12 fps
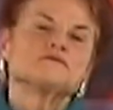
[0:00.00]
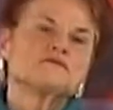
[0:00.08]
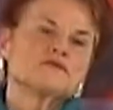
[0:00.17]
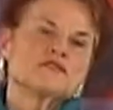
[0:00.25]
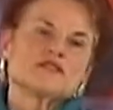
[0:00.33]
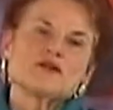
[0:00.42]

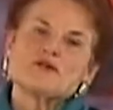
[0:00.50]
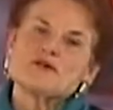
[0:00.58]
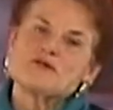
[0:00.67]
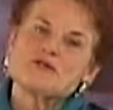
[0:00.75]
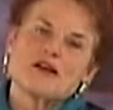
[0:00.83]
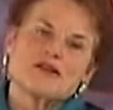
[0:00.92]
So
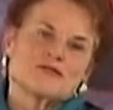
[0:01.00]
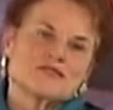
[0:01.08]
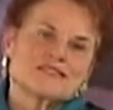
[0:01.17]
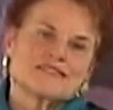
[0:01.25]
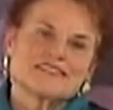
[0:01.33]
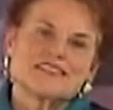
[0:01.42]
who
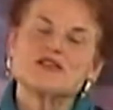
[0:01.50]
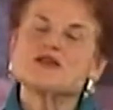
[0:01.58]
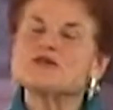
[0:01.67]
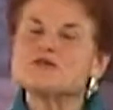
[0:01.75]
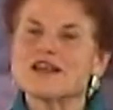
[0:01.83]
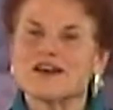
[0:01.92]
knows?
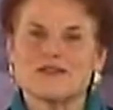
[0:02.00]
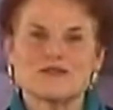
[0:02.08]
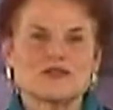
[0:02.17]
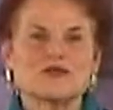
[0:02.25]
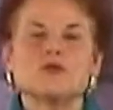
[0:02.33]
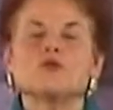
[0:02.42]
Who
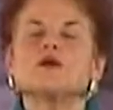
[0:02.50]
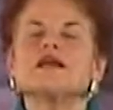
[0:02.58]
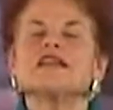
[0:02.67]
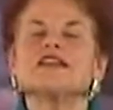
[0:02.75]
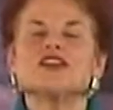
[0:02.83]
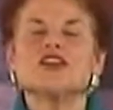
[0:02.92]
knows?
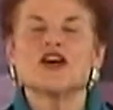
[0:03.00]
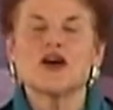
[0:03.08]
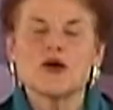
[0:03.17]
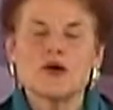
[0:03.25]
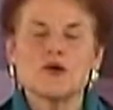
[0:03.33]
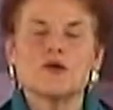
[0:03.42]
We
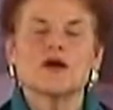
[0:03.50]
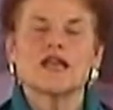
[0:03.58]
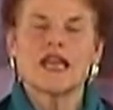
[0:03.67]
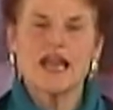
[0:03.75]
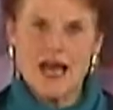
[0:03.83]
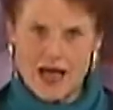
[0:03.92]
know
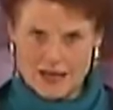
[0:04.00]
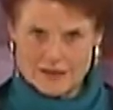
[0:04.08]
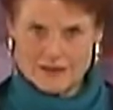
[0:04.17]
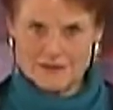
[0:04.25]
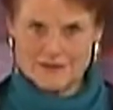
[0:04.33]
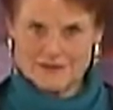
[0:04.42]

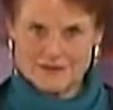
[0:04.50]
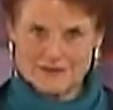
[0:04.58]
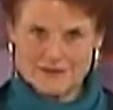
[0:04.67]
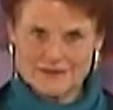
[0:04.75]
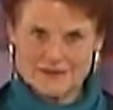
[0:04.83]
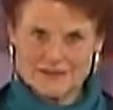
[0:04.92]
not.
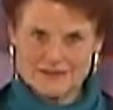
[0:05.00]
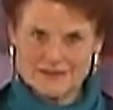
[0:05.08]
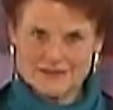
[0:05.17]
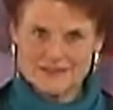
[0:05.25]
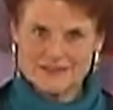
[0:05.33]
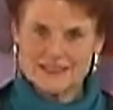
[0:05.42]

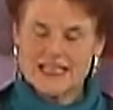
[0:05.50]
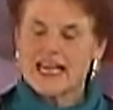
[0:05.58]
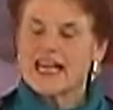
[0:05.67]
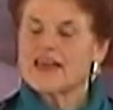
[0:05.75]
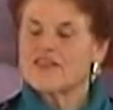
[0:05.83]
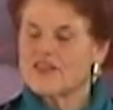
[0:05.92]

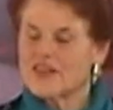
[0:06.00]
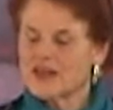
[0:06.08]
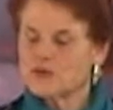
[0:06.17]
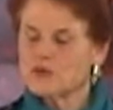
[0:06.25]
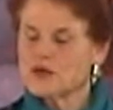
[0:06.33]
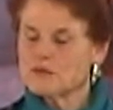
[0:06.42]
And
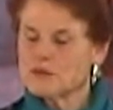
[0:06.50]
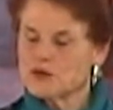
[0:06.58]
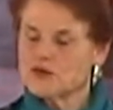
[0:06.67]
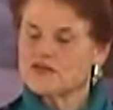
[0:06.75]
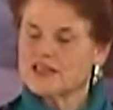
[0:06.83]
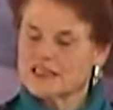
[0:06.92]
then we
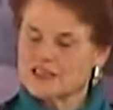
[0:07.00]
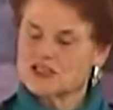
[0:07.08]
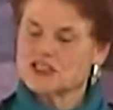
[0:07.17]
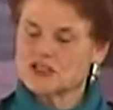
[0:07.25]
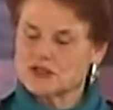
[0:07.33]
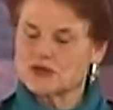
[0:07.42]
move
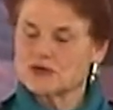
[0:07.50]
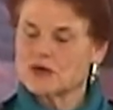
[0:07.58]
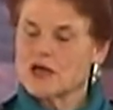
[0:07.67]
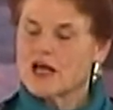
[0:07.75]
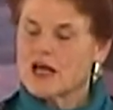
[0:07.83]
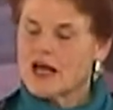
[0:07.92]
into
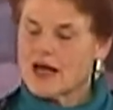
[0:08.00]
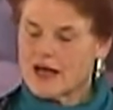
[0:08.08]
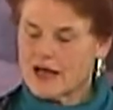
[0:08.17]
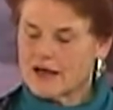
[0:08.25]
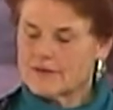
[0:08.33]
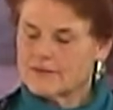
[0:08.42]

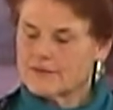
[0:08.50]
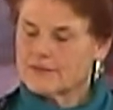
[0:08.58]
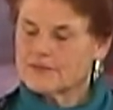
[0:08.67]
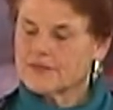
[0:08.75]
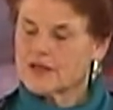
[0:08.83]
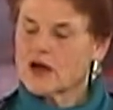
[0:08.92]
um,
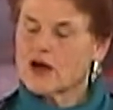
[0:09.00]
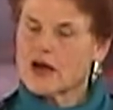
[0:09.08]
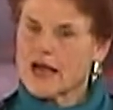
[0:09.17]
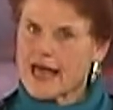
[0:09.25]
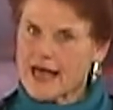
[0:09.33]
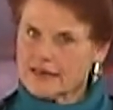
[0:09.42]

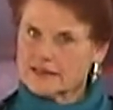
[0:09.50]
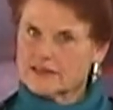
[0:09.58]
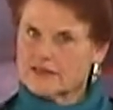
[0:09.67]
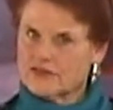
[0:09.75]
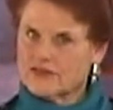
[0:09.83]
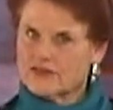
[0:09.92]
our
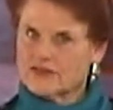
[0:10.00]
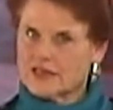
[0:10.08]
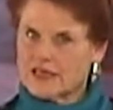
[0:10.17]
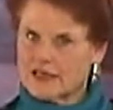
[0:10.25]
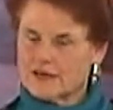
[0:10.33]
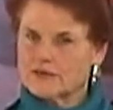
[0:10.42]
active,
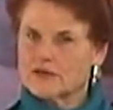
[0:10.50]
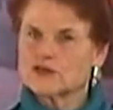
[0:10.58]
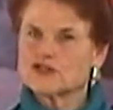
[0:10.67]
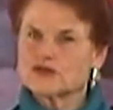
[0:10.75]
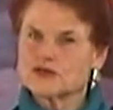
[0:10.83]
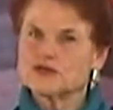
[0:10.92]
um, the
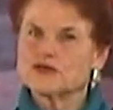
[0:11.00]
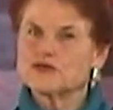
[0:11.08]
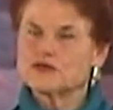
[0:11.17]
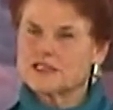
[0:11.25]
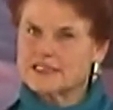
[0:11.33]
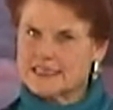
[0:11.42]

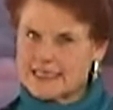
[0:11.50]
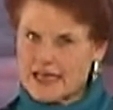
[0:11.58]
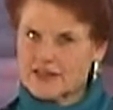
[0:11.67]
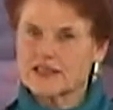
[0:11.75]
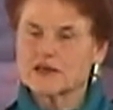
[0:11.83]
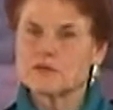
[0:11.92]
true
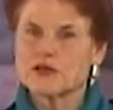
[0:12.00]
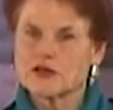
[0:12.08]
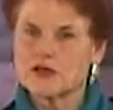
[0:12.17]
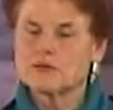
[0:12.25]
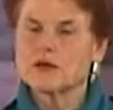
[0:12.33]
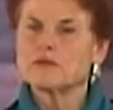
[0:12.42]
deathing
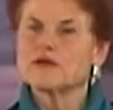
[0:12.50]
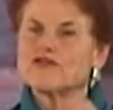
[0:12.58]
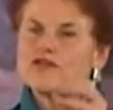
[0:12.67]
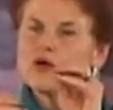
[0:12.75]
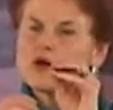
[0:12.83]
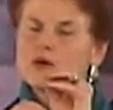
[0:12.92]
period. But
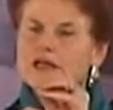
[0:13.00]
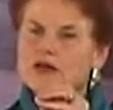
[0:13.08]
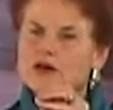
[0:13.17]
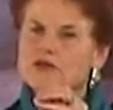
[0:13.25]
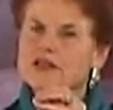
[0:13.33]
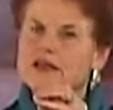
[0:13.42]
before we
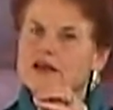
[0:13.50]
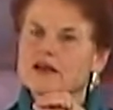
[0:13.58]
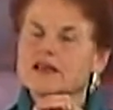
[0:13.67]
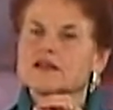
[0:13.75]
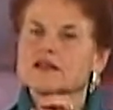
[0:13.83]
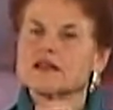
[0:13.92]
go there,
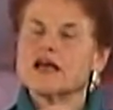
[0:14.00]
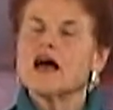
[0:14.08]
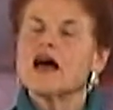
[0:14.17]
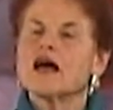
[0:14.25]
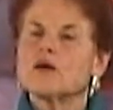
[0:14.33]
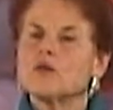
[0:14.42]
in,
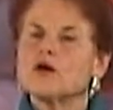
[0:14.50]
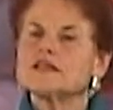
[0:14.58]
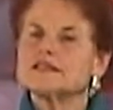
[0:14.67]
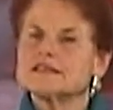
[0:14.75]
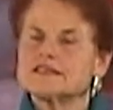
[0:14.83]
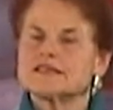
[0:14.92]
I
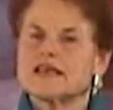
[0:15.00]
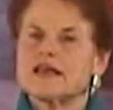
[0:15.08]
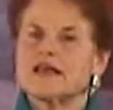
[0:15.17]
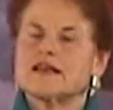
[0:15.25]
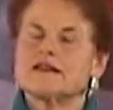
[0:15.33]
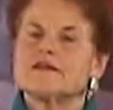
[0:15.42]
want to
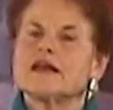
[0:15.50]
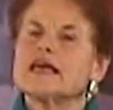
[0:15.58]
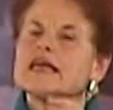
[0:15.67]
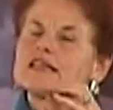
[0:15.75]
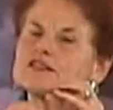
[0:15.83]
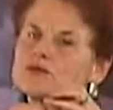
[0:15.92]
say
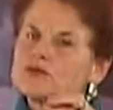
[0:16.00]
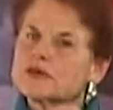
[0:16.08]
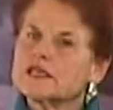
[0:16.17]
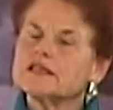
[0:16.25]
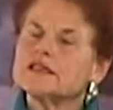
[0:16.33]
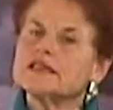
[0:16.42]
it's
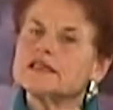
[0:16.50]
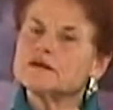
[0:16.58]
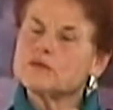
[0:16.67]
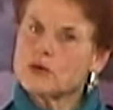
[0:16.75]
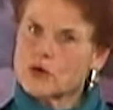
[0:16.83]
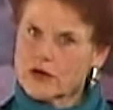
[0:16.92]
really
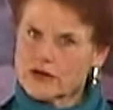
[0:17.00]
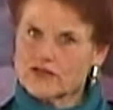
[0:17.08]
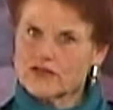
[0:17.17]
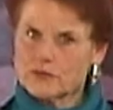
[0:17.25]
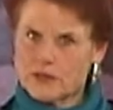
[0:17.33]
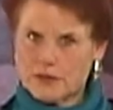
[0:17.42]
important
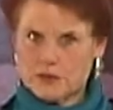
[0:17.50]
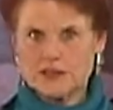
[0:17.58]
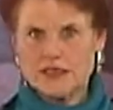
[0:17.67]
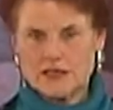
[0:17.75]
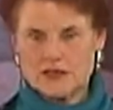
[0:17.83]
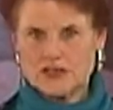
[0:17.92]
for people
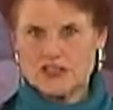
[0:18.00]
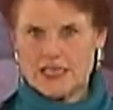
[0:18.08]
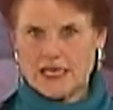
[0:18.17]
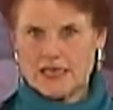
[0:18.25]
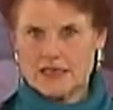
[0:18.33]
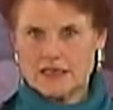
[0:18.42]
to
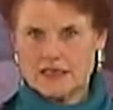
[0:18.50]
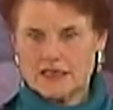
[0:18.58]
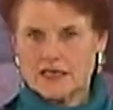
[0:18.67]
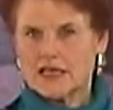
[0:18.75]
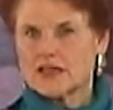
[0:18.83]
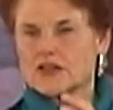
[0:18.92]
understand
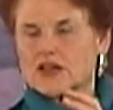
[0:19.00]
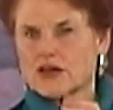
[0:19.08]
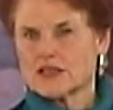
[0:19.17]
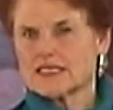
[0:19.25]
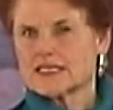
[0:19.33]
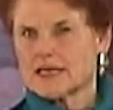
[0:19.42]
that
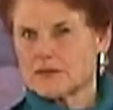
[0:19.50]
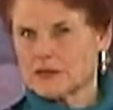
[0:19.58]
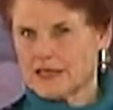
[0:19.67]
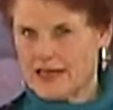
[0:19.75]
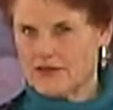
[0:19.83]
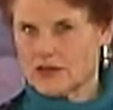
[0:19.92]
on some
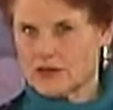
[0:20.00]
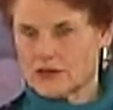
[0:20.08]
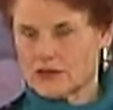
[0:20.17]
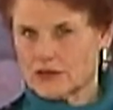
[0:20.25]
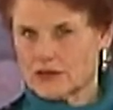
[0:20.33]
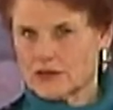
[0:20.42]

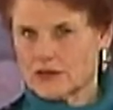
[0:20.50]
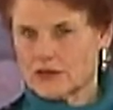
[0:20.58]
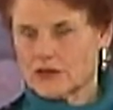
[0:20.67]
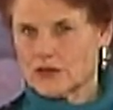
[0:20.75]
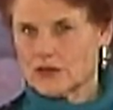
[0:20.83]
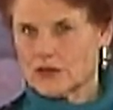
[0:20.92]
level,
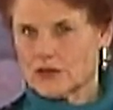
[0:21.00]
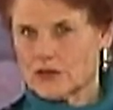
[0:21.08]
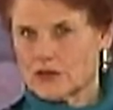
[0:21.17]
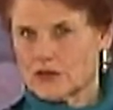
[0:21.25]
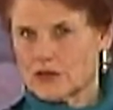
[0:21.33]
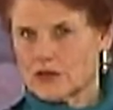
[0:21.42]

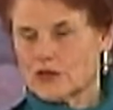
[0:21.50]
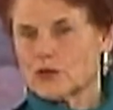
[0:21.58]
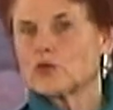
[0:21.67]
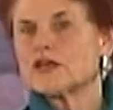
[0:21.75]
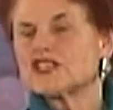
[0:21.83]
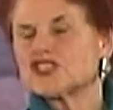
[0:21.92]

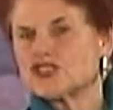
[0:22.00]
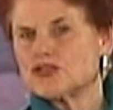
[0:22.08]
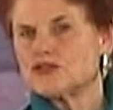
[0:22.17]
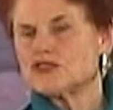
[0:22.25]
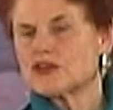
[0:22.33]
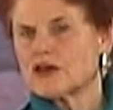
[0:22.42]
we
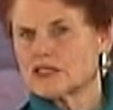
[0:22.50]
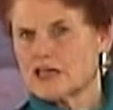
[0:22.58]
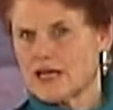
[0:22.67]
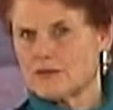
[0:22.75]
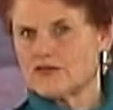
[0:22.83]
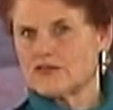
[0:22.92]
choose our
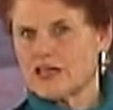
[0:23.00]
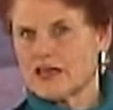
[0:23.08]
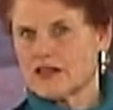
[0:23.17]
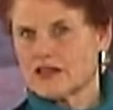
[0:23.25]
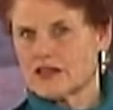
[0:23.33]
time of death.